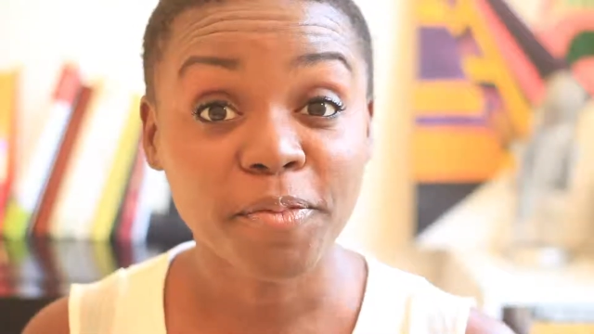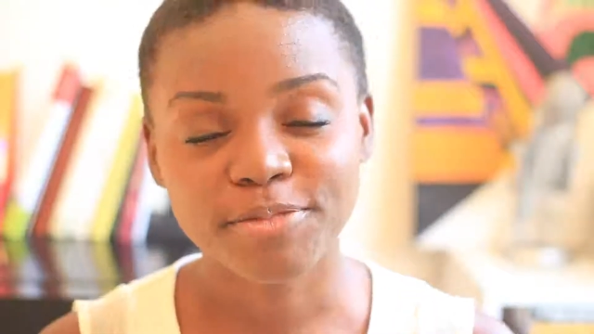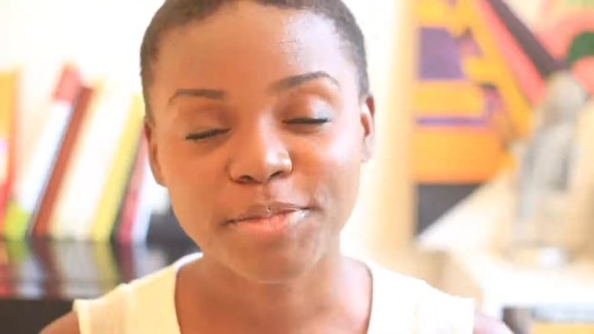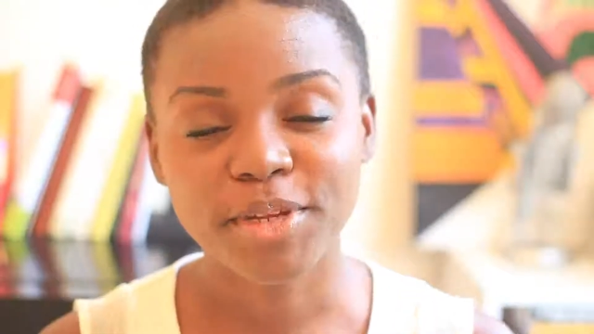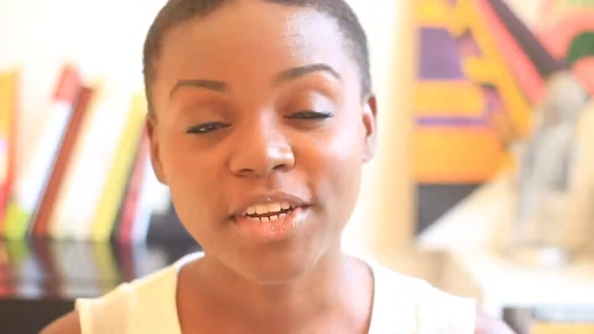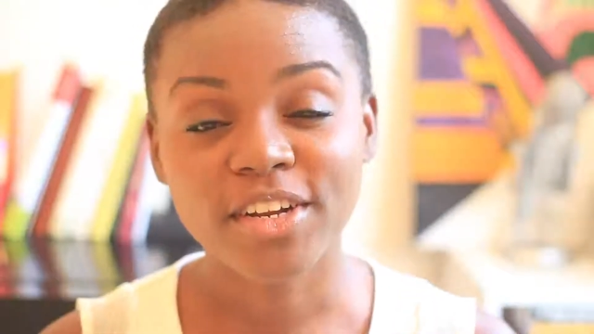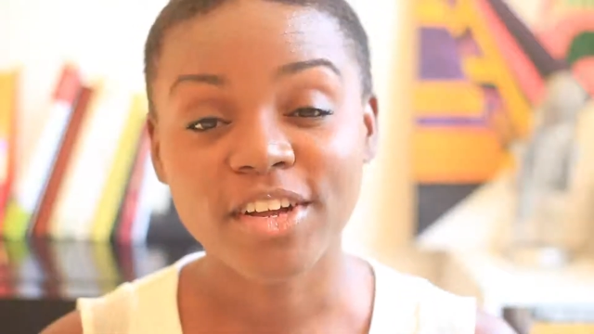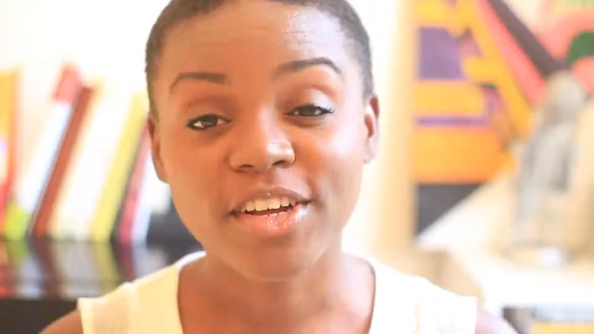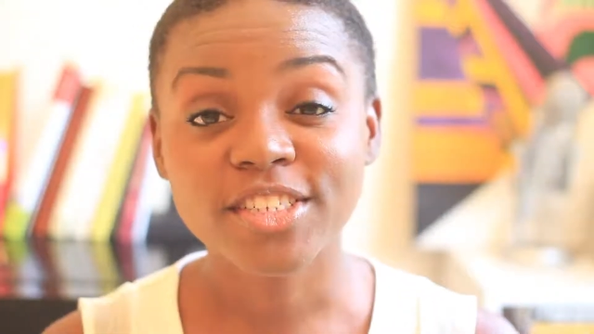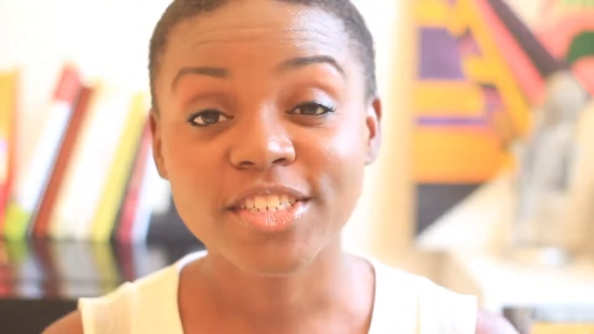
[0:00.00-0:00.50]

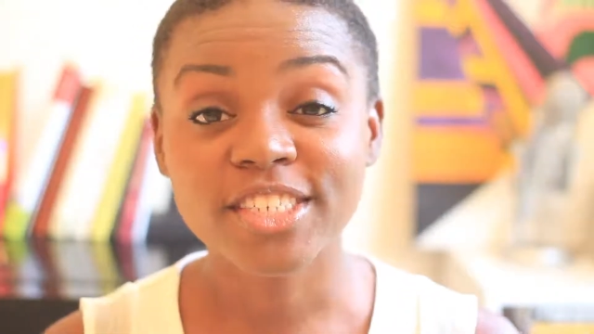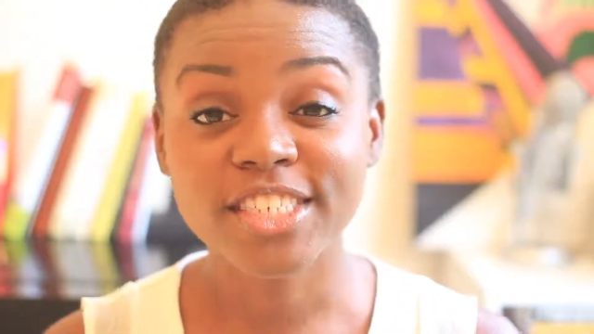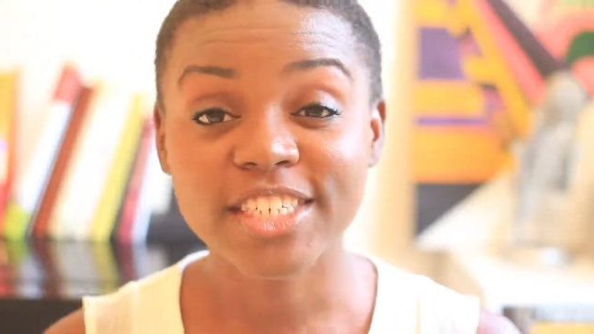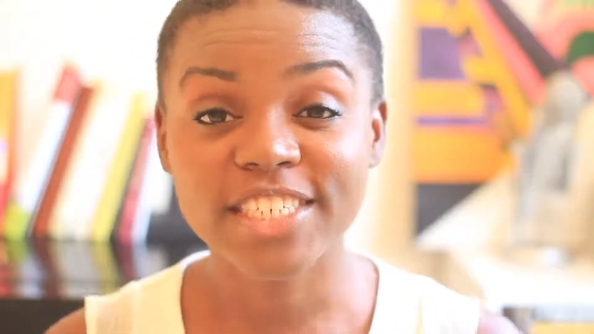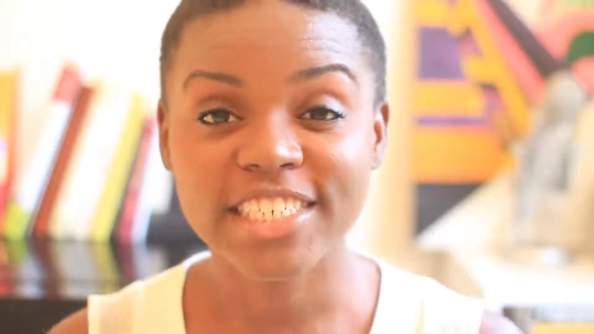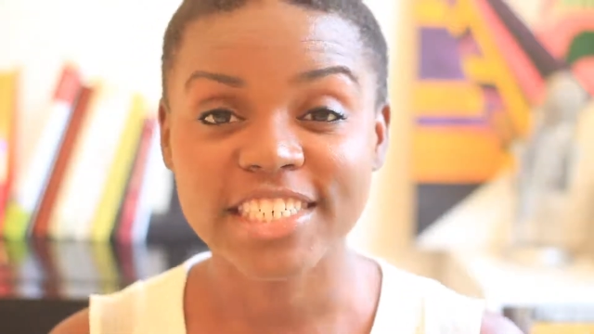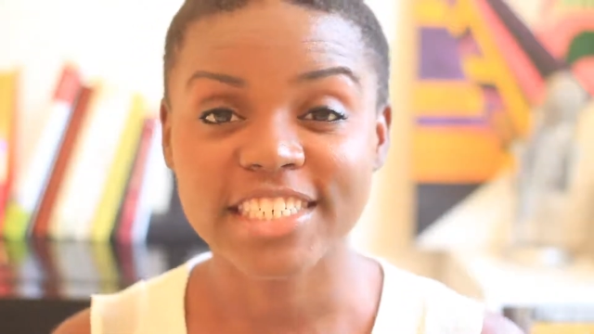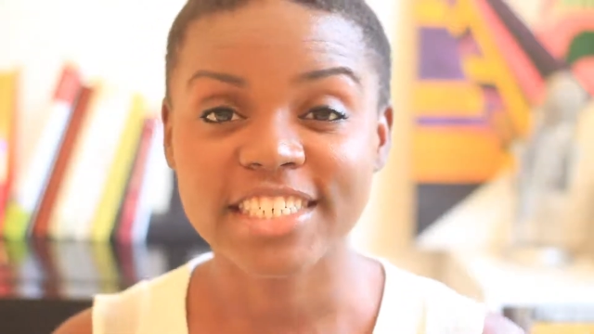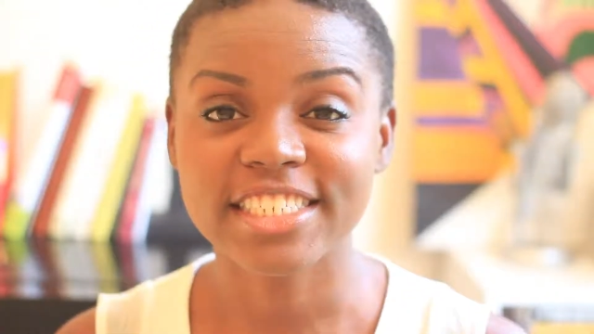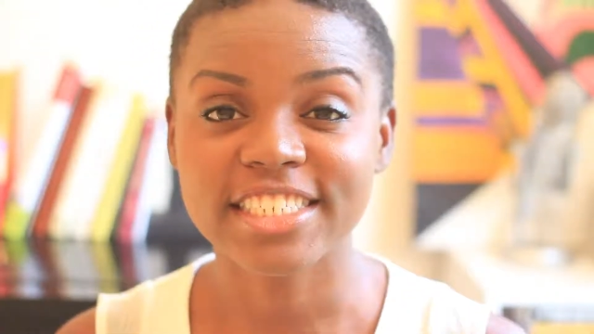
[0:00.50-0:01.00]
But in all
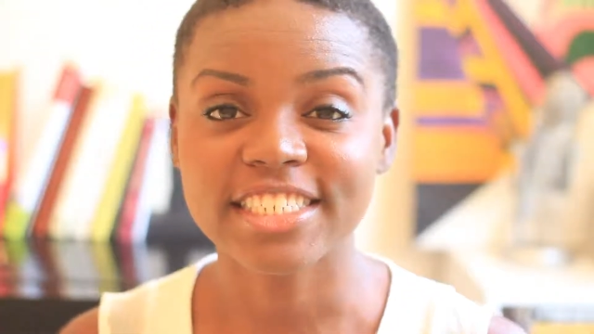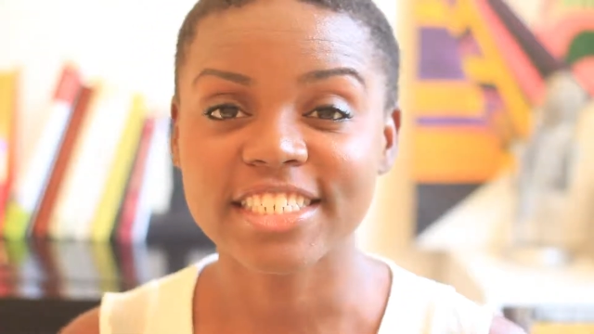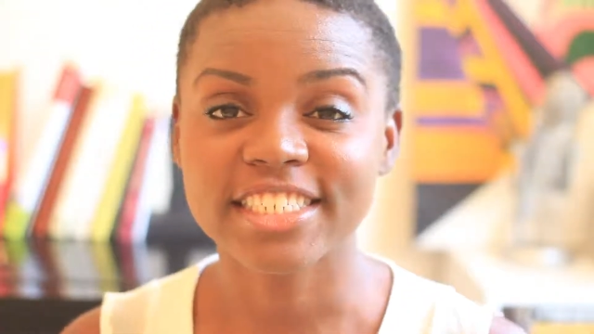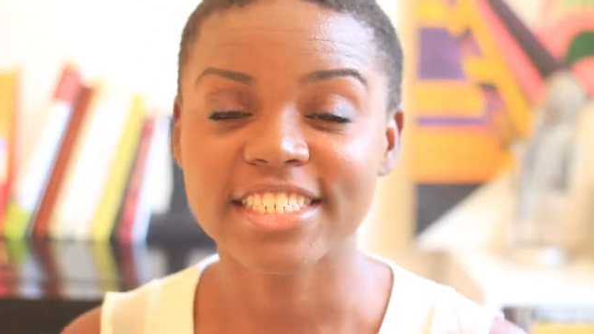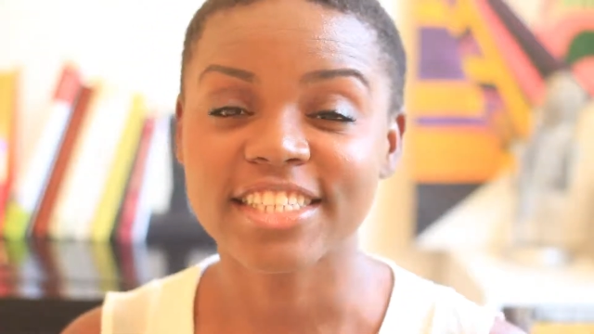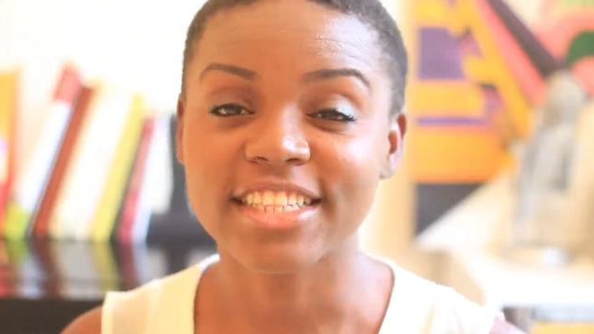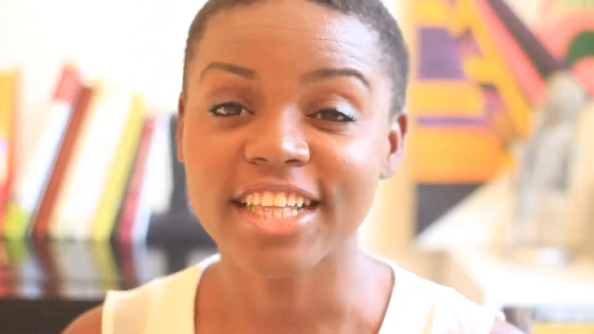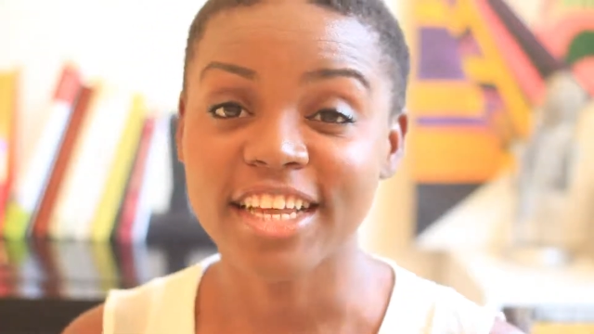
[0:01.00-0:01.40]
seriousness,